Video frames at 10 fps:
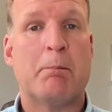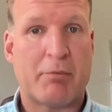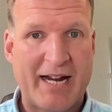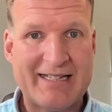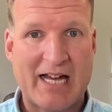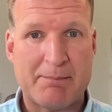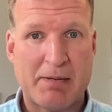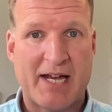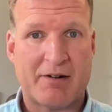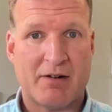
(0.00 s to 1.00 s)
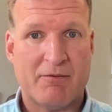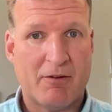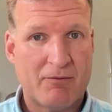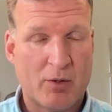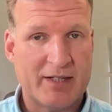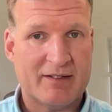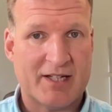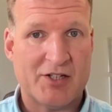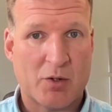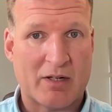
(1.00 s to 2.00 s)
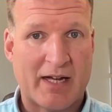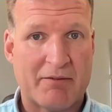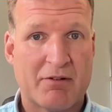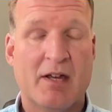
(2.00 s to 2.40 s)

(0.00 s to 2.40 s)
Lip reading: break that pattern of avoidance in your life.